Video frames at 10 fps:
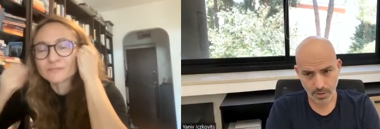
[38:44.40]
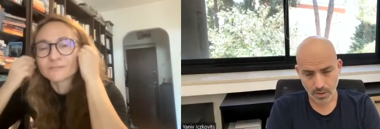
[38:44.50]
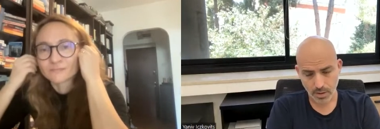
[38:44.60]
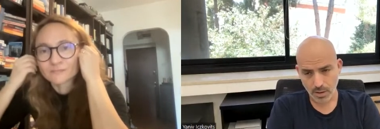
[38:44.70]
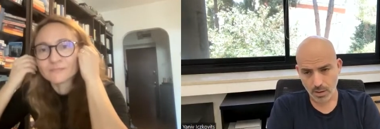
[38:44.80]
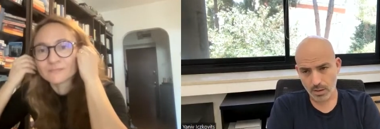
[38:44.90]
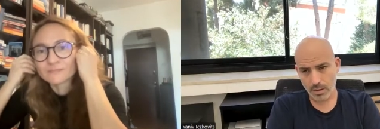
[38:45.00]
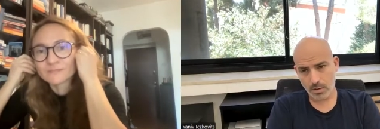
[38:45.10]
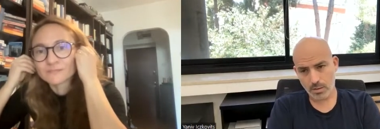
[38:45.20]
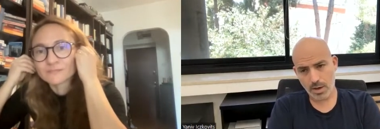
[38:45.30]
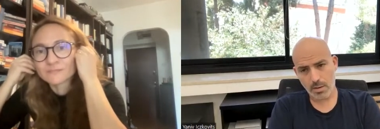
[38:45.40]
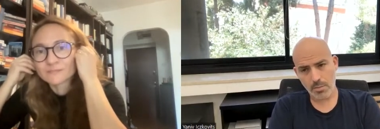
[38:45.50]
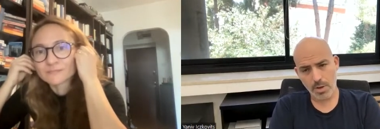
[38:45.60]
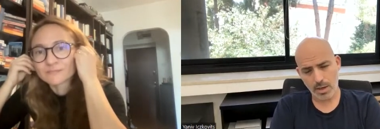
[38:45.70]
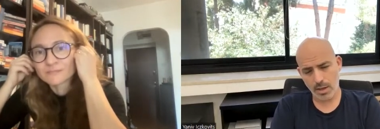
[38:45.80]
Speaker 1: Mm-hmm. So there are
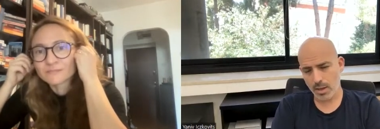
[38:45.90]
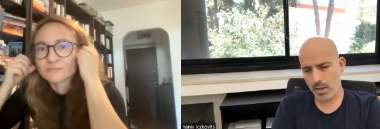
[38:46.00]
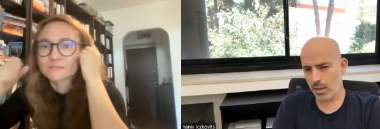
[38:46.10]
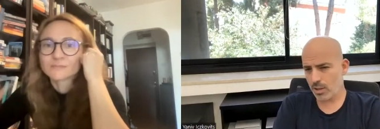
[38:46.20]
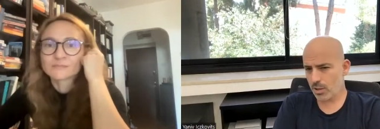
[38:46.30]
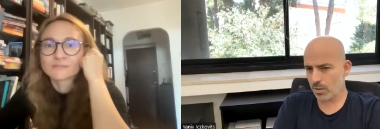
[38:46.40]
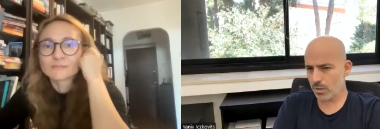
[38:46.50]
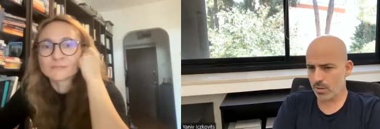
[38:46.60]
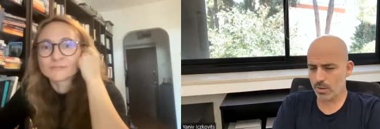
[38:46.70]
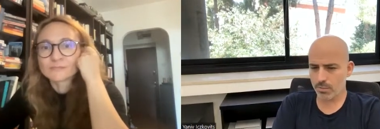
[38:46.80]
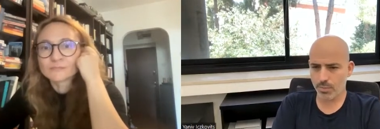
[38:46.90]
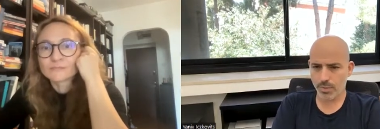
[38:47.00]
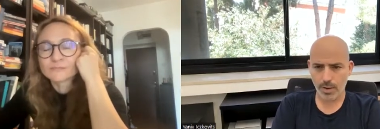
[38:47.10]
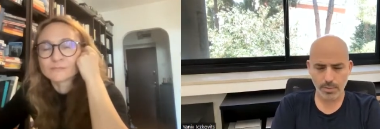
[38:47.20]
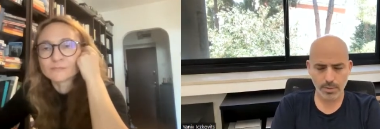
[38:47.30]
many issues and
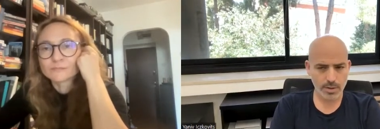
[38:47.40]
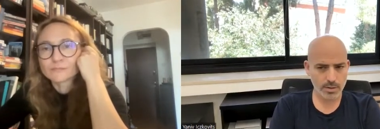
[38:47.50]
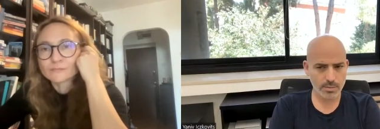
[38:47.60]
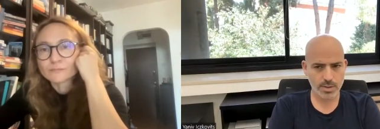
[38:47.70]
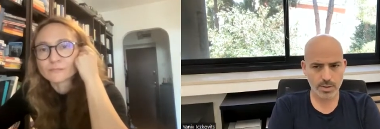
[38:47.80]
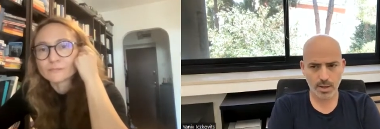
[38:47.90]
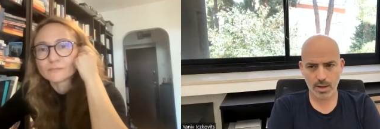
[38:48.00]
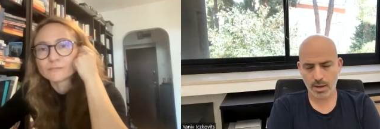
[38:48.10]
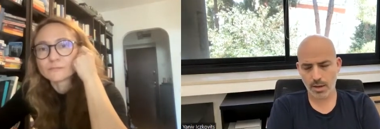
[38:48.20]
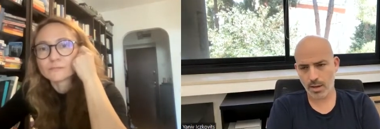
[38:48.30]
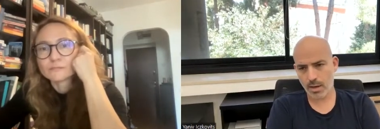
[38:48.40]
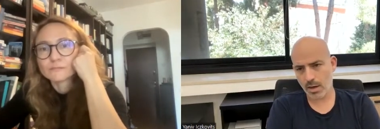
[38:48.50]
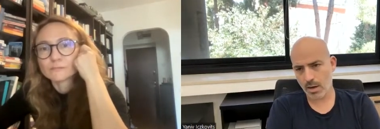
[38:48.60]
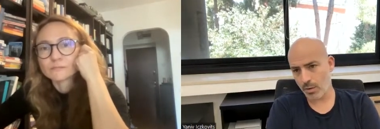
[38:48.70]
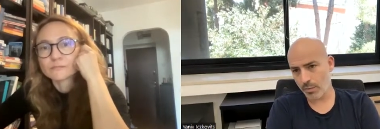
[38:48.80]
problems and
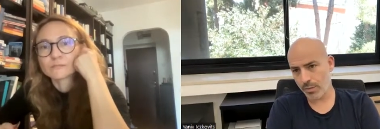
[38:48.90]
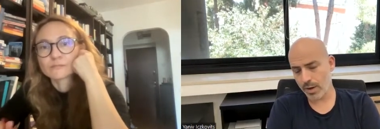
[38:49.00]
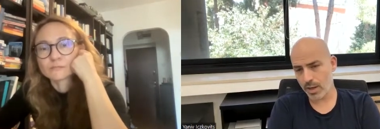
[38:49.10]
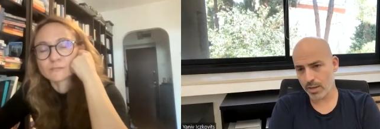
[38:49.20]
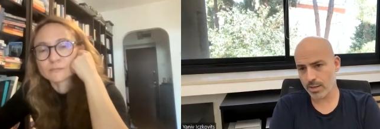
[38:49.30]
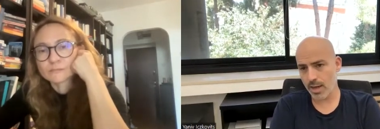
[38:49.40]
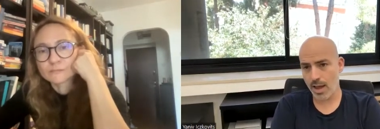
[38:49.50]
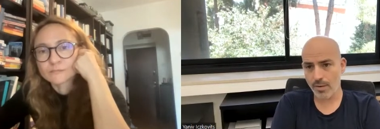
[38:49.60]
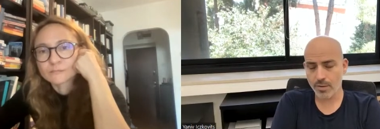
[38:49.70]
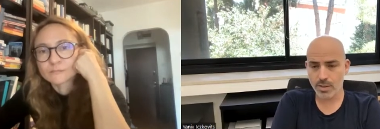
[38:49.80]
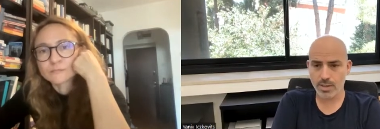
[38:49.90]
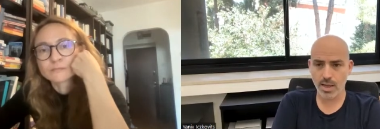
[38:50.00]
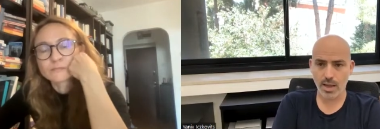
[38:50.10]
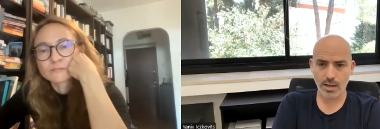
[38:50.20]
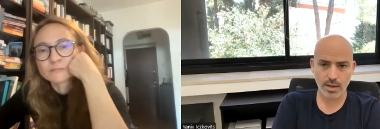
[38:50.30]
uh, conflicts. I have to
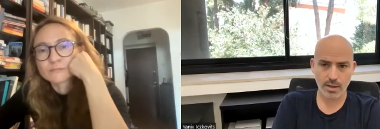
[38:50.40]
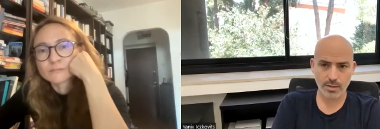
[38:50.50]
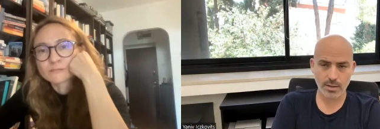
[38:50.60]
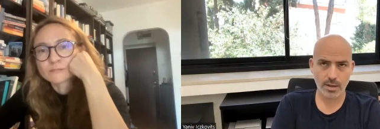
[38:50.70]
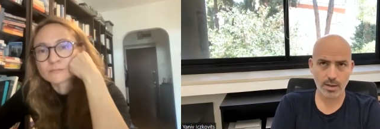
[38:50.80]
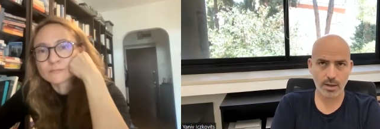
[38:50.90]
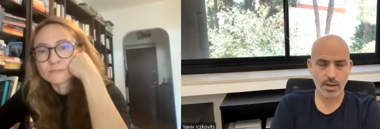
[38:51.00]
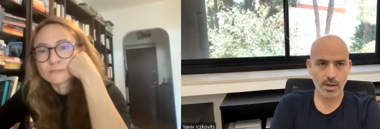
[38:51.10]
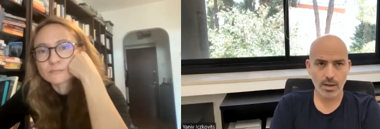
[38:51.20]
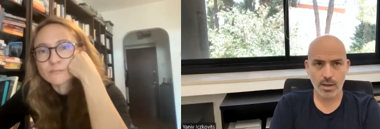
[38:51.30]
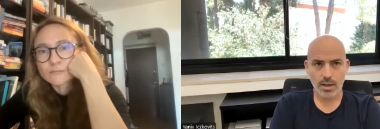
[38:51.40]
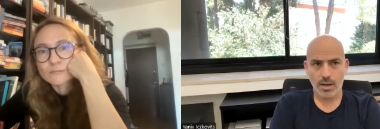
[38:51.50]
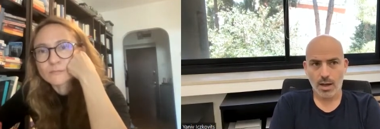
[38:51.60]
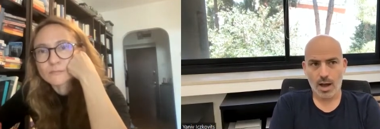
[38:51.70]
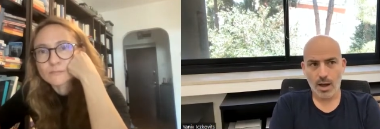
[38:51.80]
say that uh,
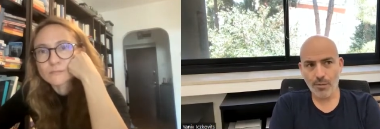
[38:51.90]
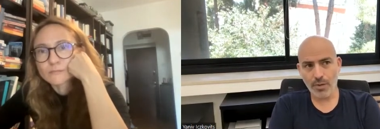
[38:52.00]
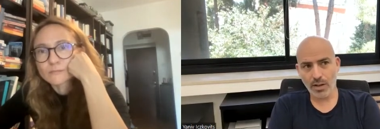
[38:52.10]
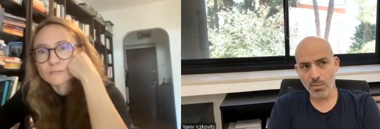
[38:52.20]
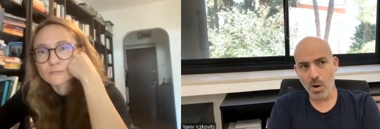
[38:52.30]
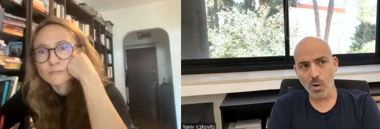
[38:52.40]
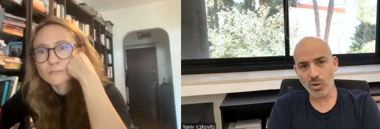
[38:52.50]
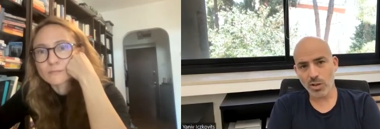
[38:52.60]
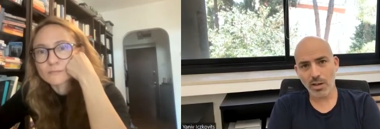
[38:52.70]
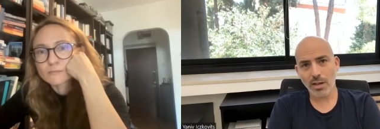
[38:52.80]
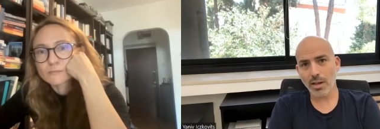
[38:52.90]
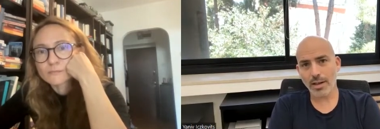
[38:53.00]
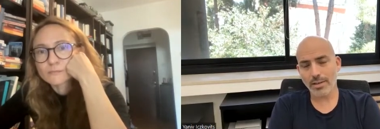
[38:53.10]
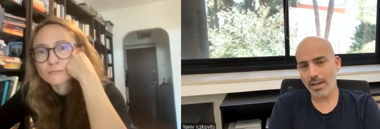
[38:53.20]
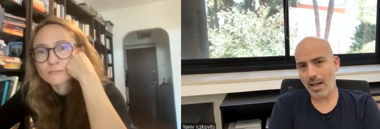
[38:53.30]
I feel emotionally
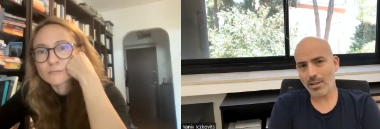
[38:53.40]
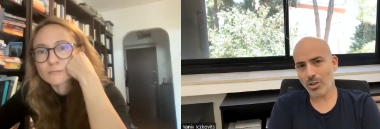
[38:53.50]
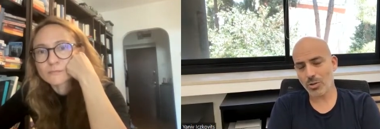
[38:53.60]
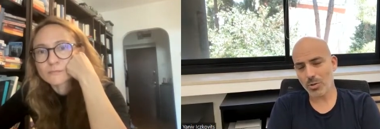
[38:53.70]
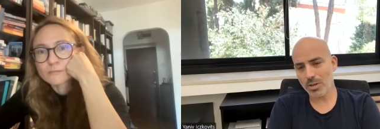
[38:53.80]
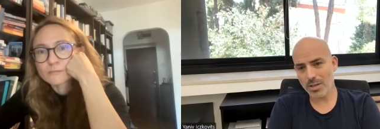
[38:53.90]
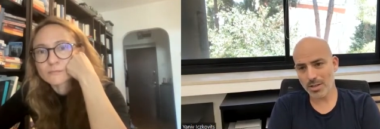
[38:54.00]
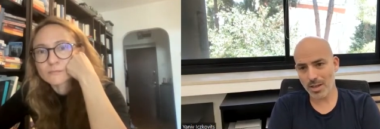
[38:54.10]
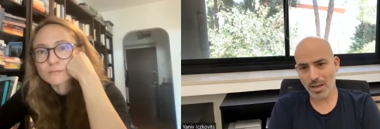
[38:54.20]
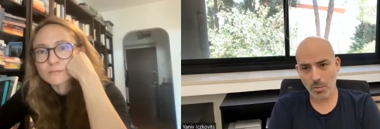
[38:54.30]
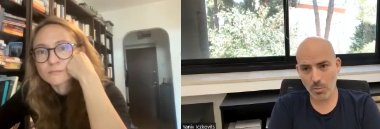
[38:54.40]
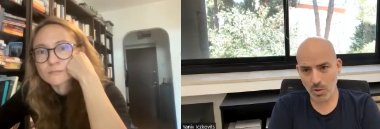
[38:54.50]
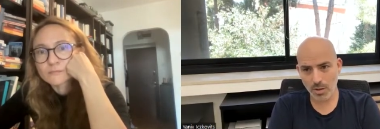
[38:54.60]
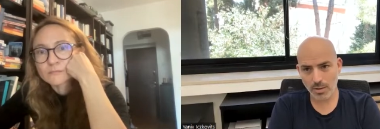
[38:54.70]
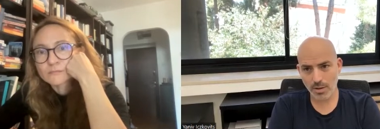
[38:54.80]
attached to this uh,
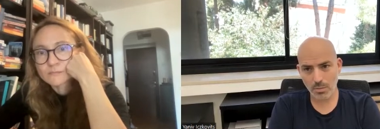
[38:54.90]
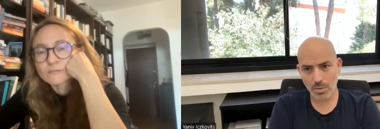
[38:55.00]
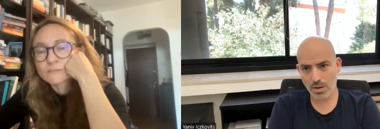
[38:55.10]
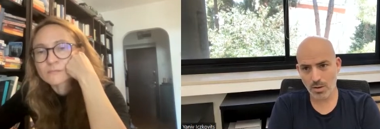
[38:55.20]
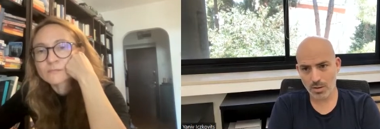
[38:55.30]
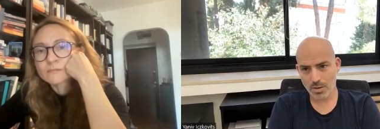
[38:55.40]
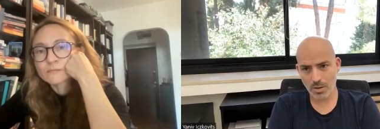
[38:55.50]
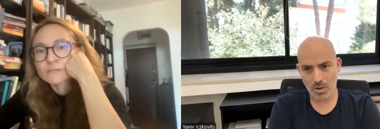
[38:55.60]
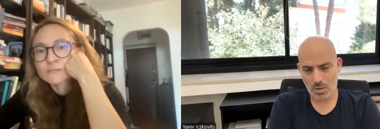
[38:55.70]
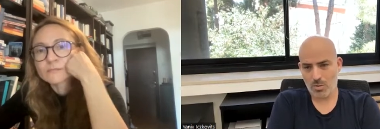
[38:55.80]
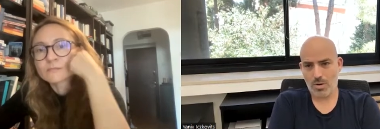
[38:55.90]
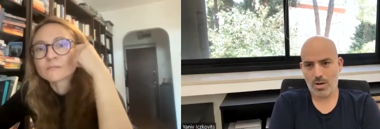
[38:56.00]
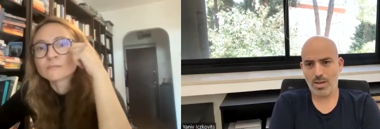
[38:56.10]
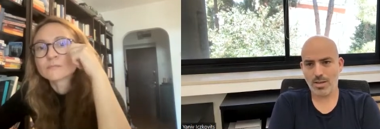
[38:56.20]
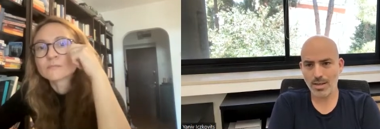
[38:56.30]
community because, you
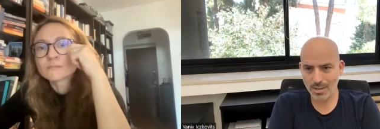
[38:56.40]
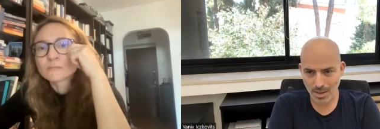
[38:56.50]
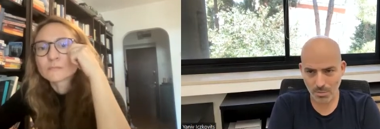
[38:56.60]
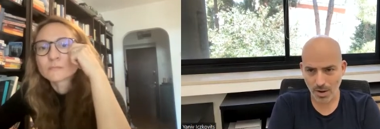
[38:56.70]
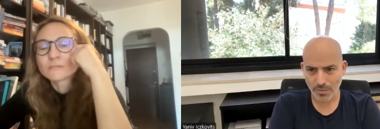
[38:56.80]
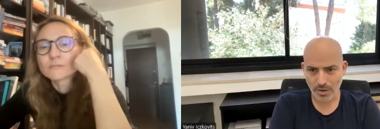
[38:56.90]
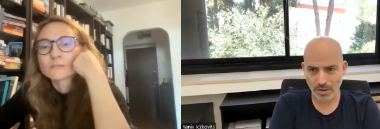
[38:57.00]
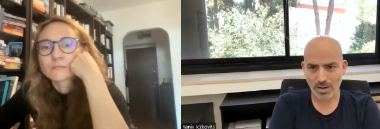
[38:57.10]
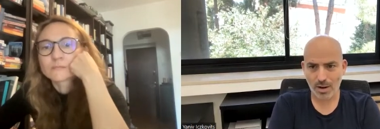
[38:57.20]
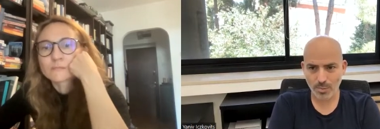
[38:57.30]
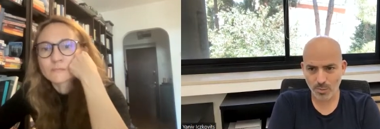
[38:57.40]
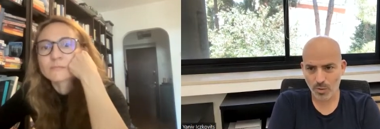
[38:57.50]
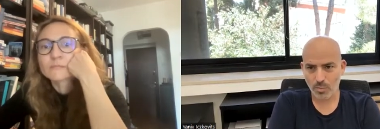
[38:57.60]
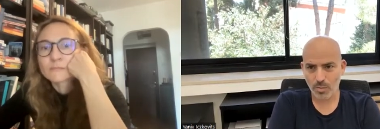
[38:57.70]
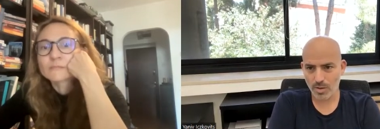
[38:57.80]
know, as I said, my father comes
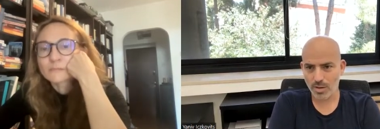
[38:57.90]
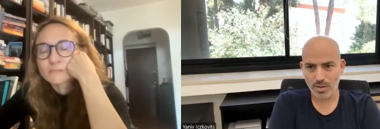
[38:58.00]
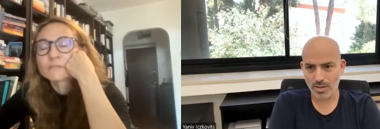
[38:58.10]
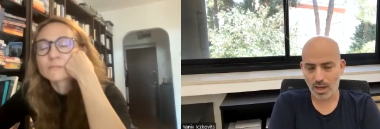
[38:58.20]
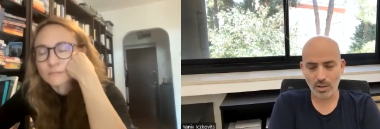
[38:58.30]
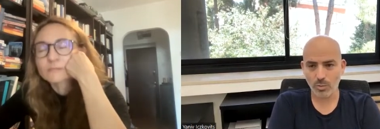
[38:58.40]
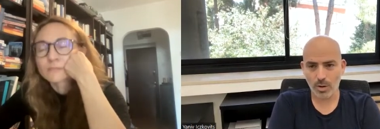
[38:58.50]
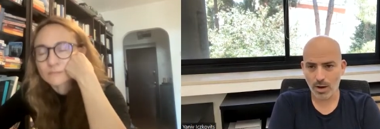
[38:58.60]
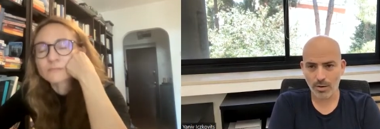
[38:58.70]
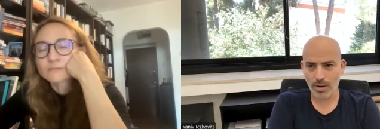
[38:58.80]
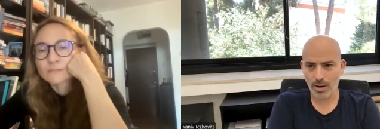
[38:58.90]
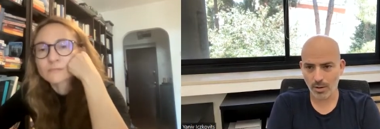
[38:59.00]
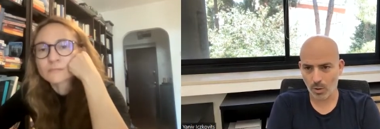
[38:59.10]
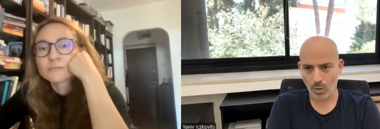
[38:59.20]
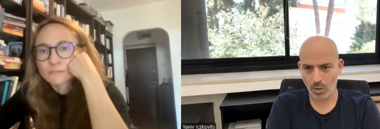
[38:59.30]
from uh, Satu Mare and
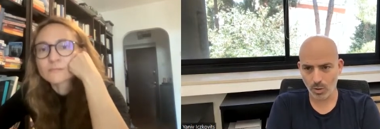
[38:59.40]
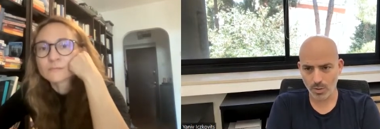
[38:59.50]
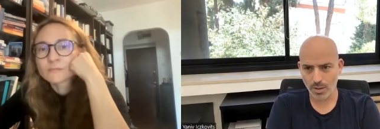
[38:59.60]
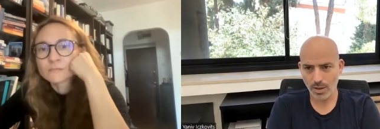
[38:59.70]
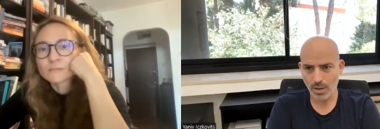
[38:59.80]
all those